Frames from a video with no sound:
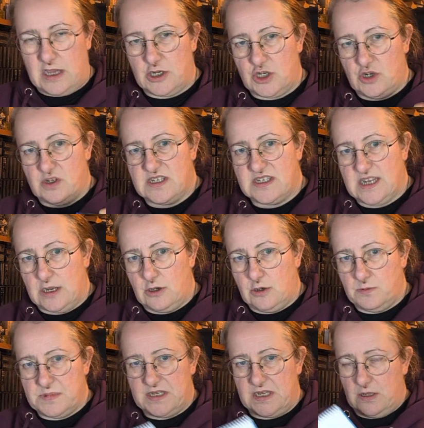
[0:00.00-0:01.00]
that should
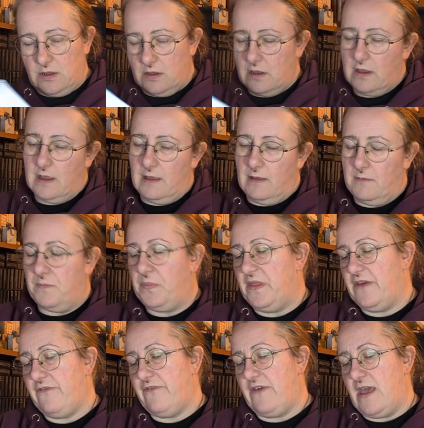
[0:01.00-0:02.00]
stand up to
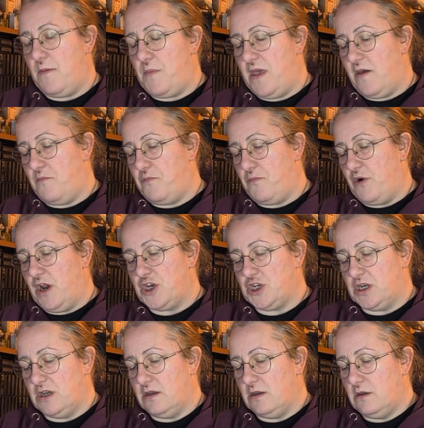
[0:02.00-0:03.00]
a fair bit of
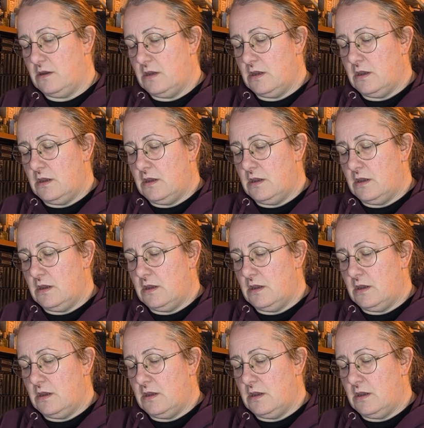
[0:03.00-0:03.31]
pressure.